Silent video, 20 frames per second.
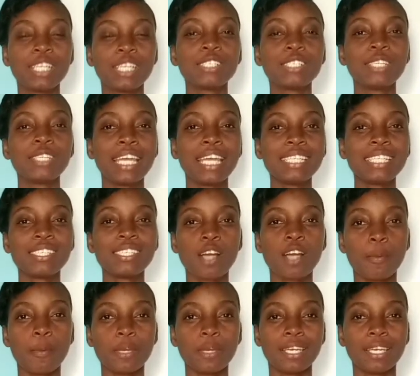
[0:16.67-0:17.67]
Today's
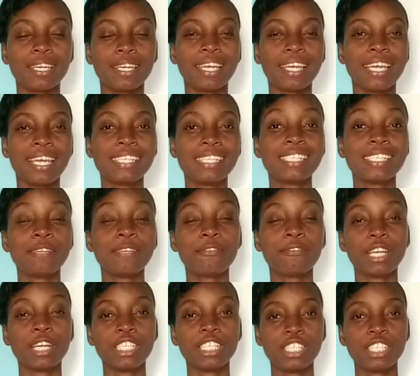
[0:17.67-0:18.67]
topic is
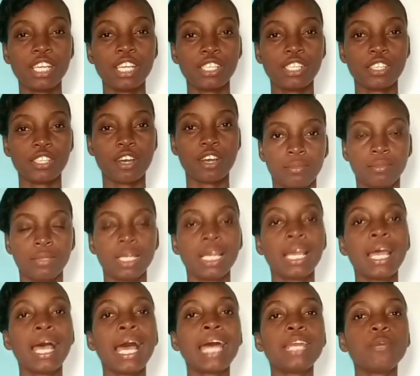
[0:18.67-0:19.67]
differentiation,
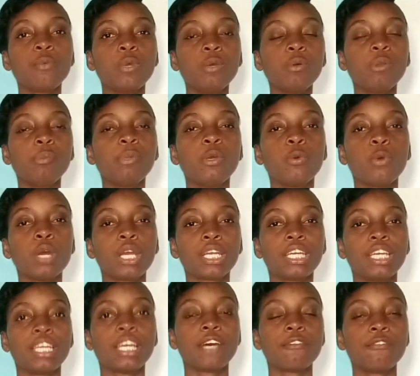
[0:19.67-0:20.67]
and we will be
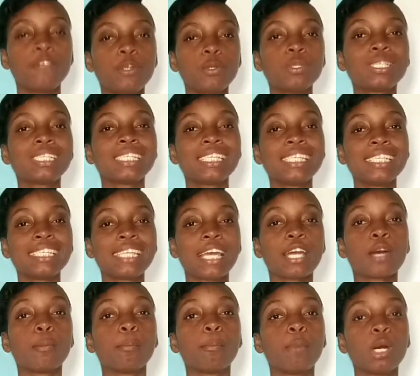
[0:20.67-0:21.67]
working a few
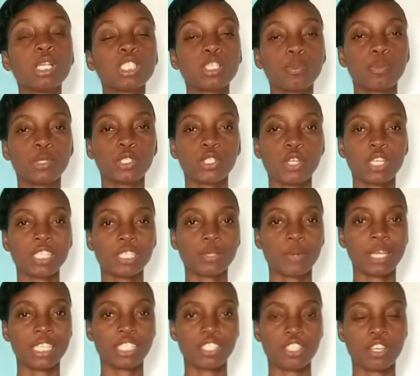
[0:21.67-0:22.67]
CSEC multiple choice
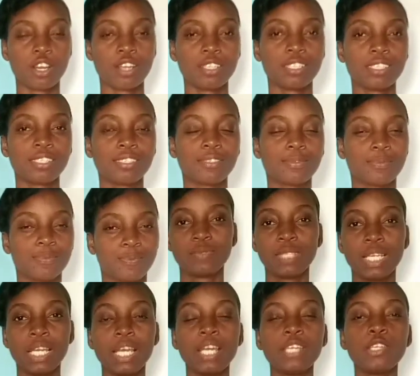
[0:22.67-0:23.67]
questions.
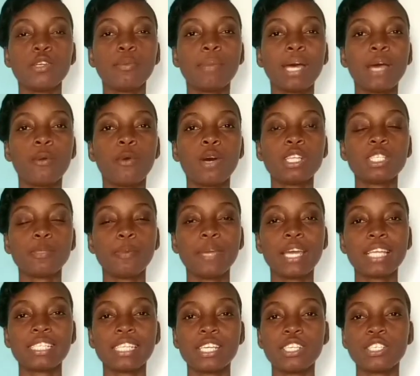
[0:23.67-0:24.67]
You might want to pay
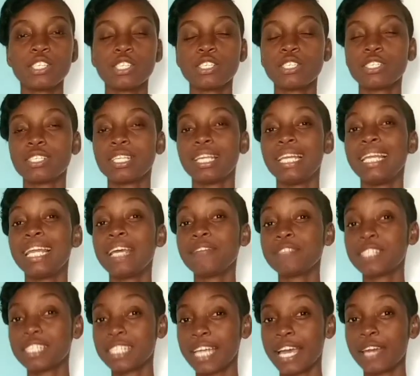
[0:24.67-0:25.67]
attention to the left
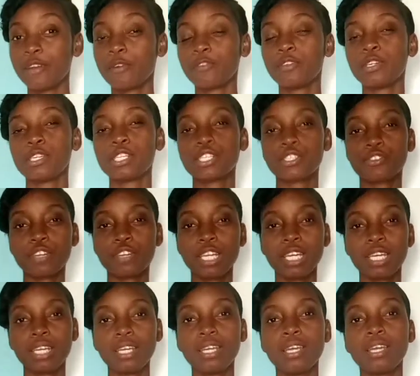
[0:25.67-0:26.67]
side of your
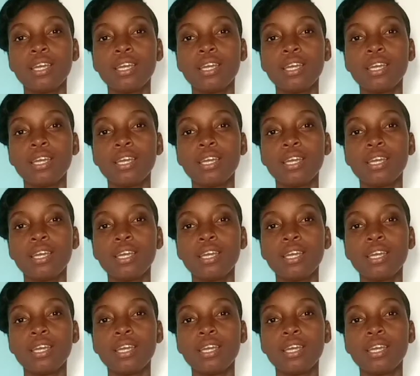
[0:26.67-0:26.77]
screen,